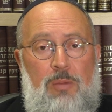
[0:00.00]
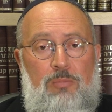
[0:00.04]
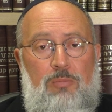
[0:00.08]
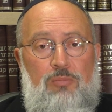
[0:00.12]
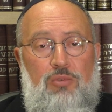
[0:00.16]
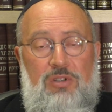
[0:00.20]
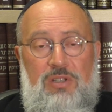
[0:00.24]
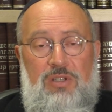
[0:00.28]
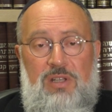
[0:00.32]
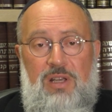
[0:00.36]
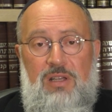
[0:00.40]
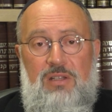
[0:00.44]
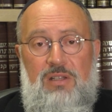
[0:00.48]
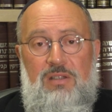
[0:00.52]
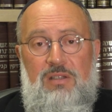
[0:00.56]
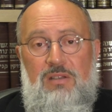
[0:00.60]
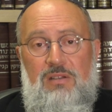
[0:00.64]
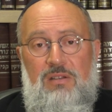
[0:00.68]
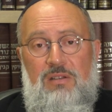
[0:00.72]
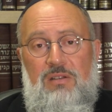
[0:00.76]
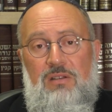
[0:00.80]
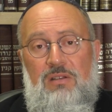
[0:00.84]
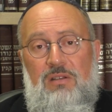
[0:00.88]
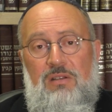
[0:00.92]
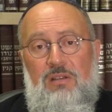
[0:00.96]

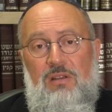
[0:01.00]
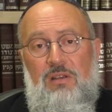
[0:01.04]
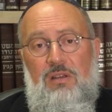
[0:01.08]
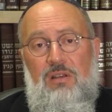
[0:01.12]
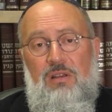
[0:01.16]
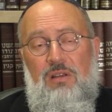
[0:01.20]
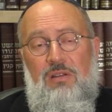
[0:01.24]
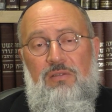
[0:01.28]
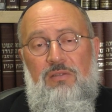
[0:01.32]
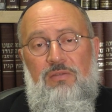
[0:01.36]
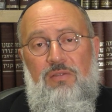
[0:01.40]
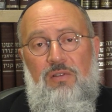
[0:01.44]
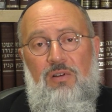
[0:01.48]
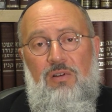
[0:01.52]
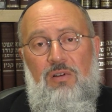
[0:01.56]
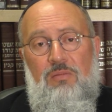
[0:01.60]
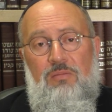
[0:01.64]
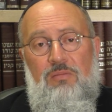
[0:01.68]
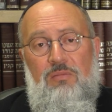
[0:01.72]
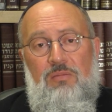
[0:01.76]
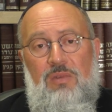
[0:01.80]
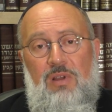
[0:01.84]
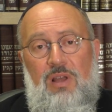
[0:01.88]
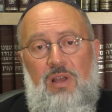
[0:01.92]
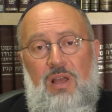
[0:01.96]
protected
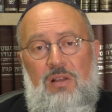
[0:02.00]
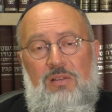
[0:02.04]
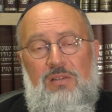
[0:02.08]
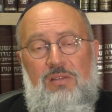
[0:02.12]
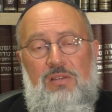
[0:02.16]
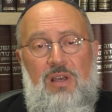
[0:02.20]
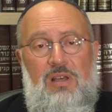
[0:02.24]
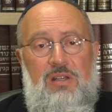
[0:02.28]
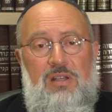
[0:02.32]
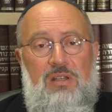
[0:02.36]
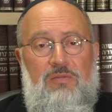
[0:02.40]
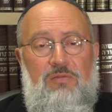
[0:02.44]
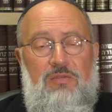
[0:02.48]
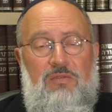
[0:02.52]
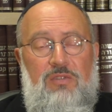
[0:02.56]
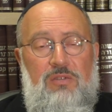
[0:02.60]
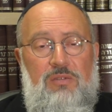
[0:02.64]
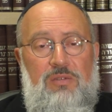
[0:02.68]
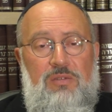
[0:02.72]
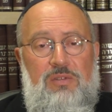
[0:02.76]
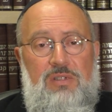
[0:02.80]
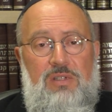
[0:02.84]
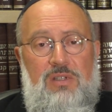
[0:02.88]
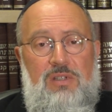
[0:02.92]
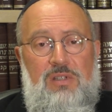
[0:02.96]
from outside
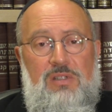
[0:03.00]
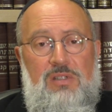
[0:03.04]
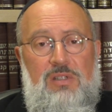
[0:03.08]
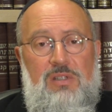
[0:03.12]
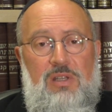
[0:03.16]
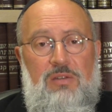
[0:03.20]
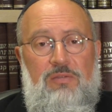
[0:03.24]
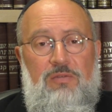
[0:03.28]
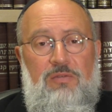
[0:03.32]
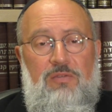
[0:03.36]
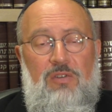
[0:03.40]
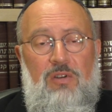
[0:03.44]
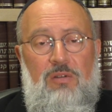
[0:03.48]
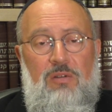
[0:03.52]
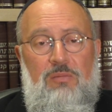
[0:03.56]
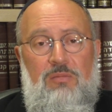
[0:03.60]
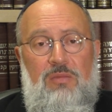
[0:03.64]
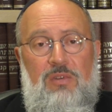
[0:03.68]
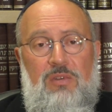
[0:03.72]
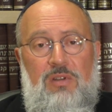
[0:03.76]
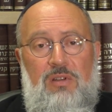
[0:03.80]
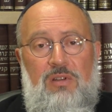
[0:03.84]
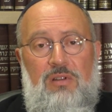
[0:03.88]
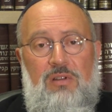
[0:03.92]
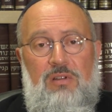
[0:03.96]
influences and
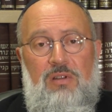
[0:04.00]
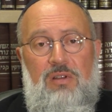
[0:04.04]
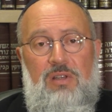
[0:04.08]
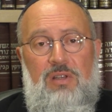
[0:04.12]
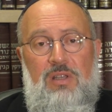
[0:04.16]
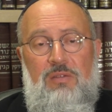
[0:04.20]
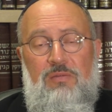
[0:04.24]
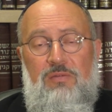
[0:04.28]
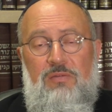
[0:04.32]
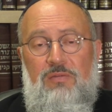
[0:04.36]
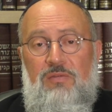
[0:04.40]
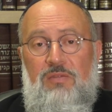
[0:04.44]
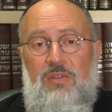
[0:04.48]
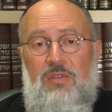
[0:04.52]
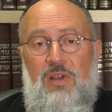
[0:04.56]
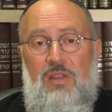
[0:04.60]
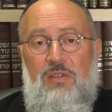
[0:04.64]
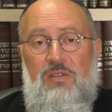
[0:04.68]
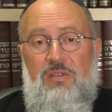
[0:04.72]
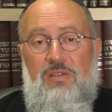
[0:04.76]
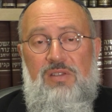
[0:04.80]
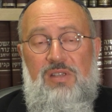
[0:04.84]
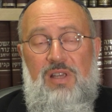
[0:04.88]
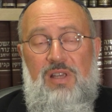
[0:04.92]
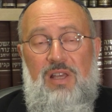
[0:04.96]
from uh, even
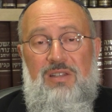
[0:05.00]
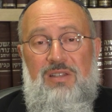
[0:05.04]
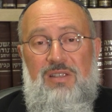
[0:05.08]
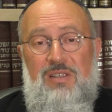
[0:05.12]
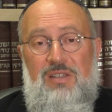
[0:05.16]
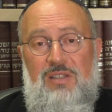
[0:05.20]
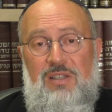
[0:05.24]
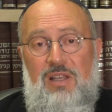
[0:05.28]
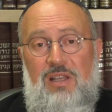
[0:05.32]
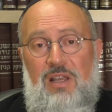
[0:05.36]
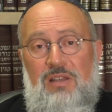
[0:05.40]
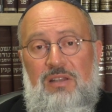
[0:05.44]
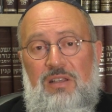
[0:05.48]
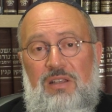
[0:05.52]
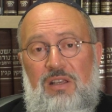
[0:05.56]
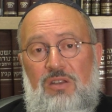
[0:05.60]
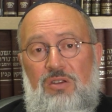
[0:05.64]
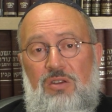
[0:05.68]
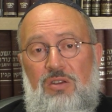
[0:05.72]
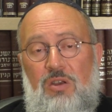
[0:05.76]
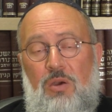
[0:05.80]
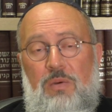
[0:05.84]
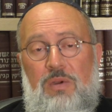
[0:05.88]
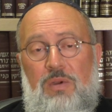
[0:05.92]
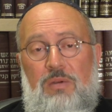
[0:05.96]
others understanding
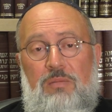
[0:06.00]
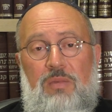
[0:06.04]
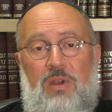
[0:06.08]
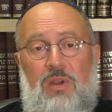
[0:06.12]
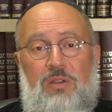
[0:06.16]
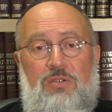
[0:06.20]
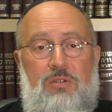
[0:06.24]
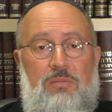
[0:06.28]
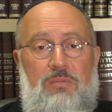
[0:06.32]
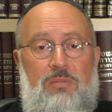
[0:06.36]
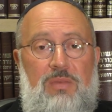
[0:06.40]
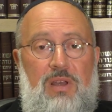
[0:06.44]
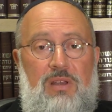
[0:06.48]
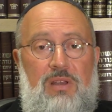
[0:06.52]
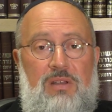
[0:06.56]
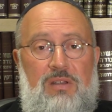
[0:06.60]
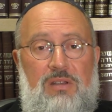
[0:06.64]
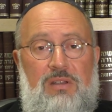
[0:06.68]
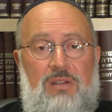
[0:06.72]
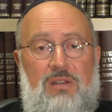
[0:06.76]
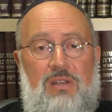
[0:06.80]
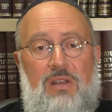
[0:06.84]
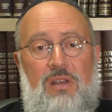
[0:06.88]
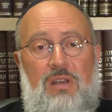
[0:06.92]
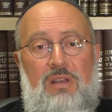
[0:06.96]
and knowing much about
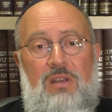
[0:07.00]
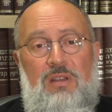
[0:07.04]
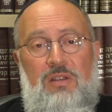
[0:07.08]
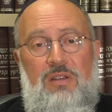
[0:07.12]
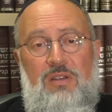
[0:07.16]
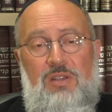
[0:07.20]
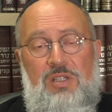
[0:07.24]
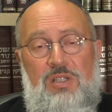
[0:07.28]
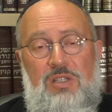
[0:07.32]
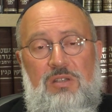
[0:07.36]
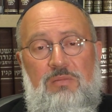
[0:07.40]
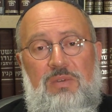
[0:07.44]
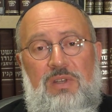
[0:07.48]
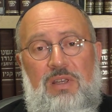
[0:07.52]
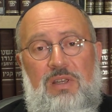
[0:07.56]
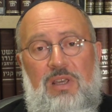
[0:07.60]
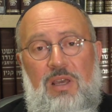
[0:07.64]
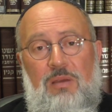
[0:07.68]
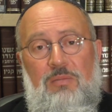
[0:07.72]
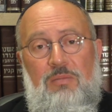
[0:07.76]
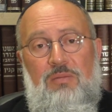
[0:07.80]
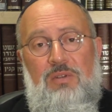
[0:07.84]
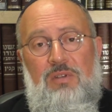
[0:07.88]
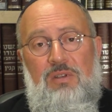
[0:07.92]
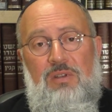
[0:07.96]
it. It is to be
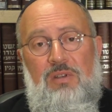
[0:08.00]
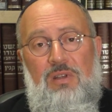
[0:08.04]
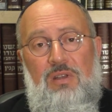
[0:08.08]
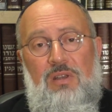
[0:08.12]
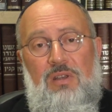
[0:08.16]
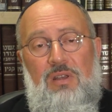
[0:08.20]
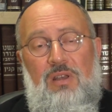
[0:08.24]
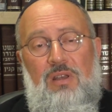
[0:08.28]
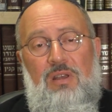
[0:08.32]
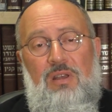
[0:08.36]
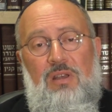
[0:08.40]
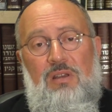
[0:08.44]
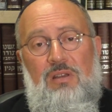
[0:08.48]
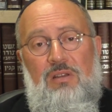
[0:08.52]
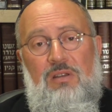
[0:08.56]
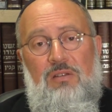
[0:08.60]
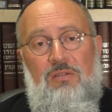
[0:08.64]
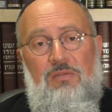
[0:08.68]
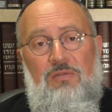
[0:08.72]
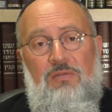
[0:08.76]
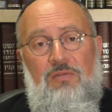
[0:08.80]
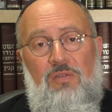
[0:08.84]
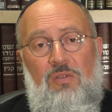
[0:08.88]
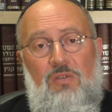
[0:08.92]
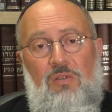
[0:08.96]
kept uh,
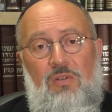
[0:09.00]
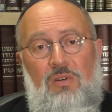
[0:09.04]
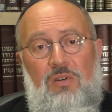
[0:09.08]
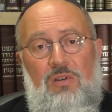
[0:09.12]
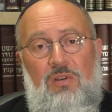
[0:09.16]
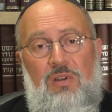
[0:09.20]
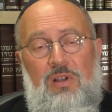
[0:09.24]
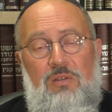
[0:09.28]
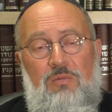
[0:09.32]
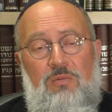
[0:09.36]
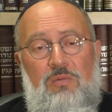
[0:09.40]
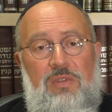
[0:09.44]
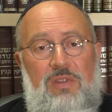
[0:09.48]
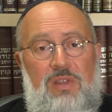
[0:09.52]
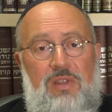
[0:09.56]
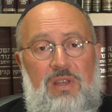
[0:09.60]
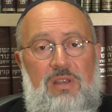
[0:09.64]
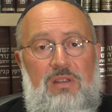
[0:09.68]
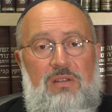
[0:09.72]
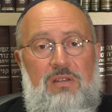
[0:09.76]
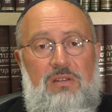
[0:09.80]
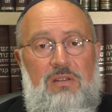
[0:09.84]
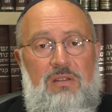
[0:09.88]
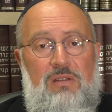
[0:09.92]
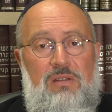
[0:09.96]
for and
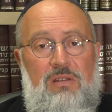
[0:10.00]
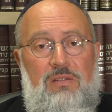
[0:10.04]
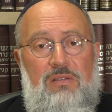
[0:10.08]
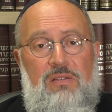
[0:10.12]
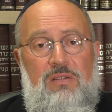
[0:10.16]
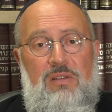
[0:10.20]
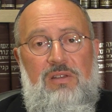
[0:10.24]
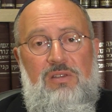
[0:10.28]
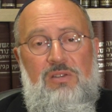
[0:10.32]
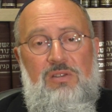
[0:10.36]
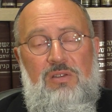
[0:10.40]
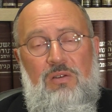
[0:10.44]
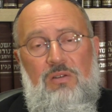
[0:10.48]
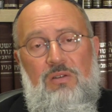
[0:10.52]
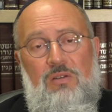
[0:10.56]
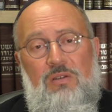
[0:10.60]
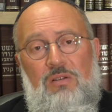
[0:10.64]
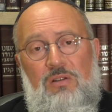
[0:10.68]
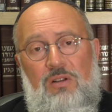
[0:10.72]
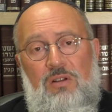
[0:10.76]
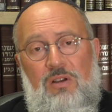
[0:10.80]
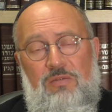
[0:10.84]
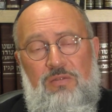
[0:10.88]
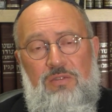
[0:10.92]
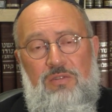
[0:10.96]
within the
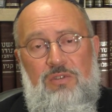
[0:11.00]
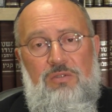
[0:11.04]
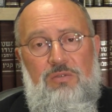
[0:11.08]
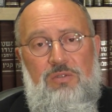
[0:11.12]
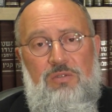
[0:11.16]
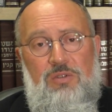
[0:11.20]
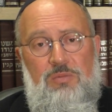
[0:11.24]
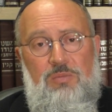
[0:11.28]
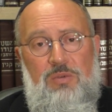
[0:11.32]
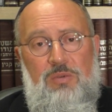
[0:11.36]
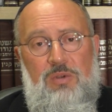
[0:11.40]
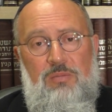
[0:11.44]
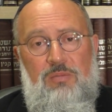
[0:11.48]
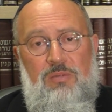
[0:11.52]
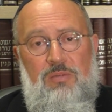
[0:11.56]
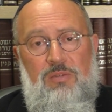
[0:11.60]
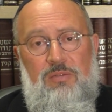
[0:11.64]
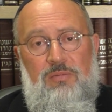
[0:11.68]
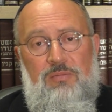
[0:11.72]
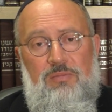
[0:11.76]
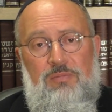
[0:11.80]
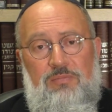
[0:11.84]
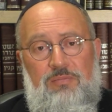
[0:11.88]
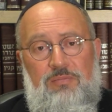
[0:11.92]
circle of the Jewish people.